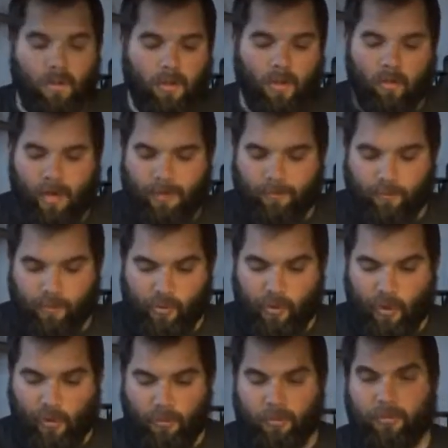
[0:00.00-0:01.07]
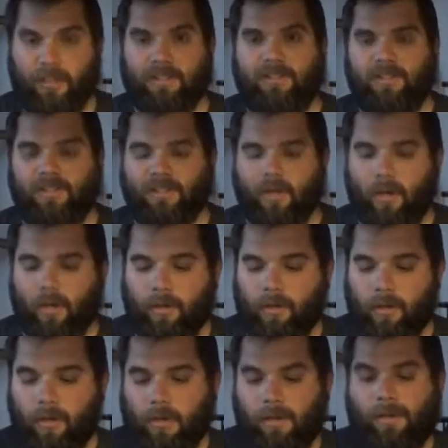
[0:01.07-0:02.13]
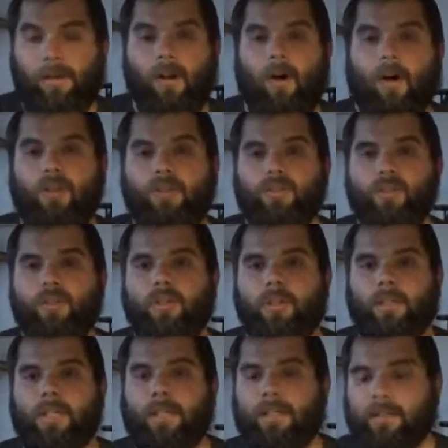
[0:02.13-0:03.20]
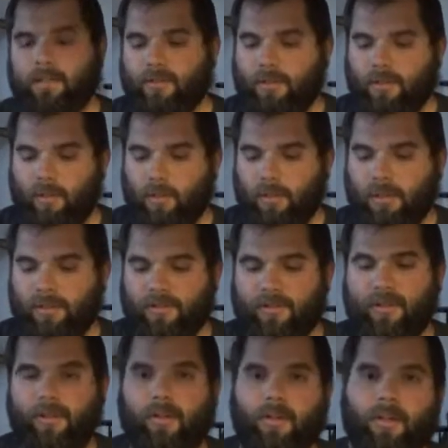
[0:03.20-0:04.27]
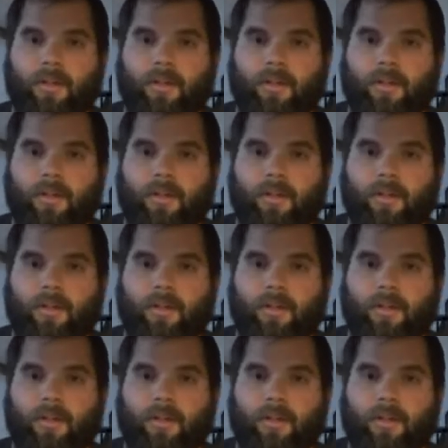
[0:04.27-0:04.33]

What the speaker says: Okay, so let's get started. All that you're gonna need to do this